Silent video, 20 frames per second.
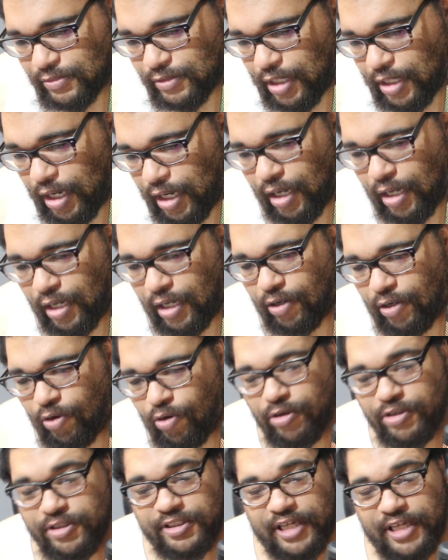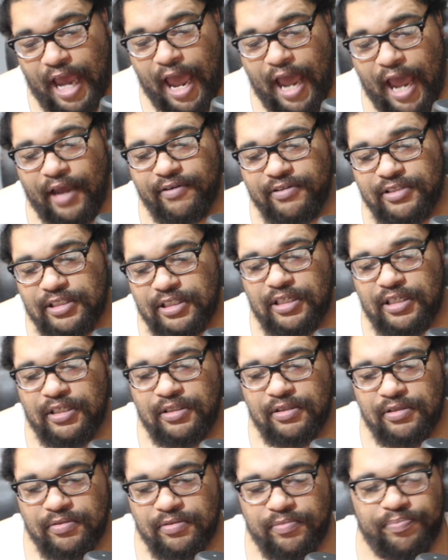Orange
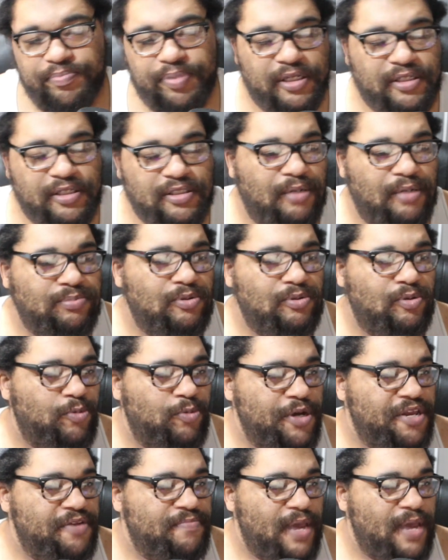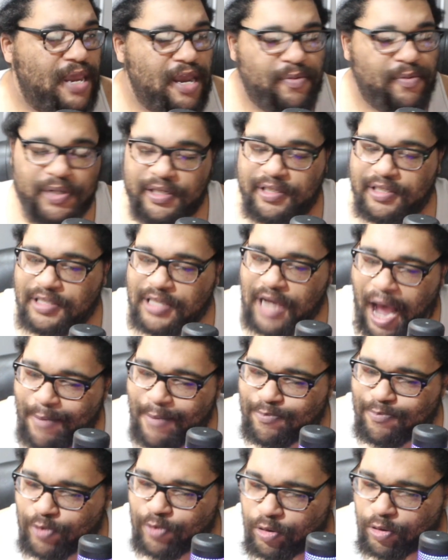Cassidy picked up the win, man, with a
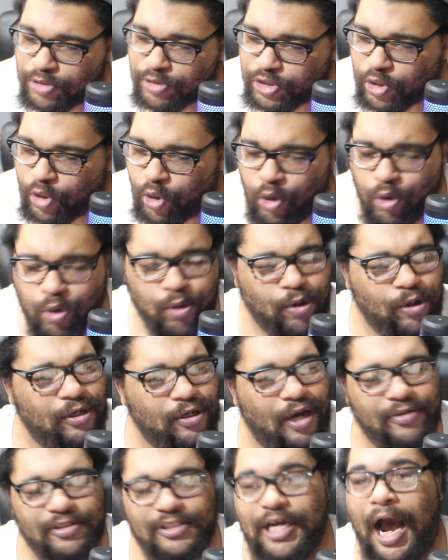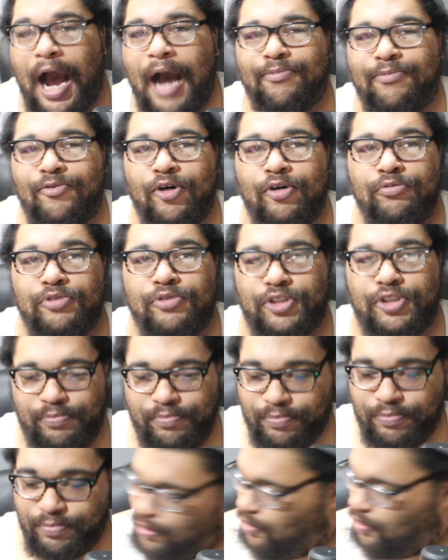top roach on a top roach.
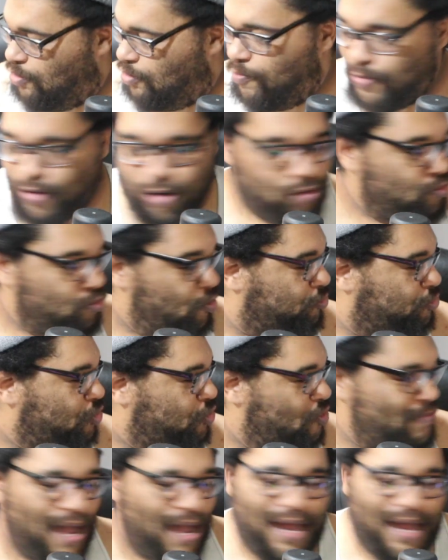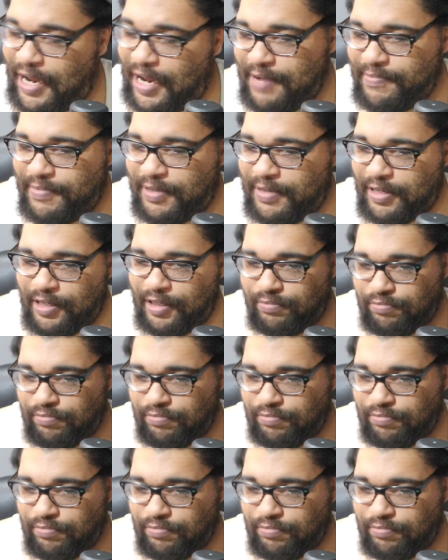Hope no roach know my name in here.